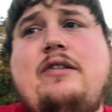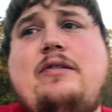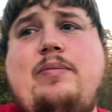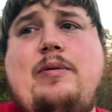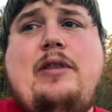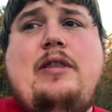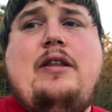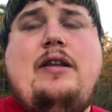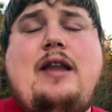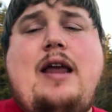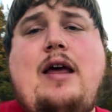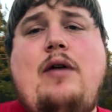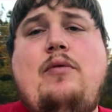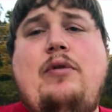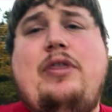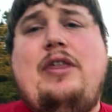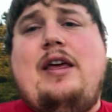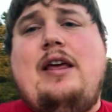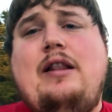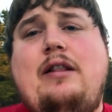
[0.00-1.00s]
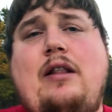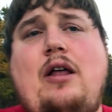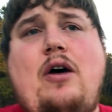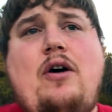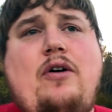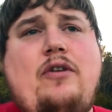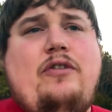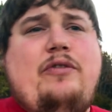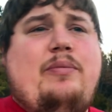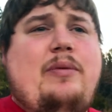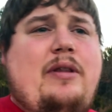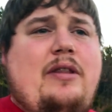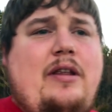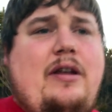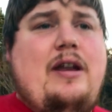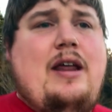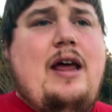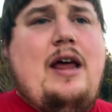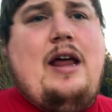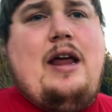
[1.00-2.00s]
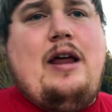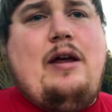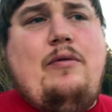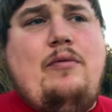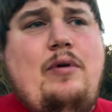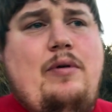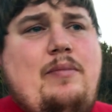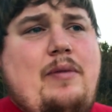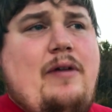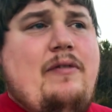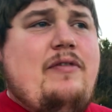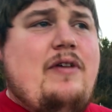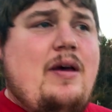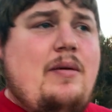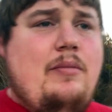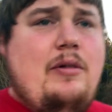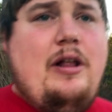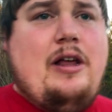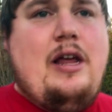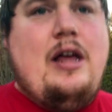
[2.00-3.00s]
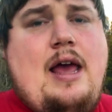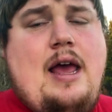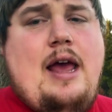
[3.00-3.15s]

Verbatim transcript: Spent the day with the in laws, spent the day with my family,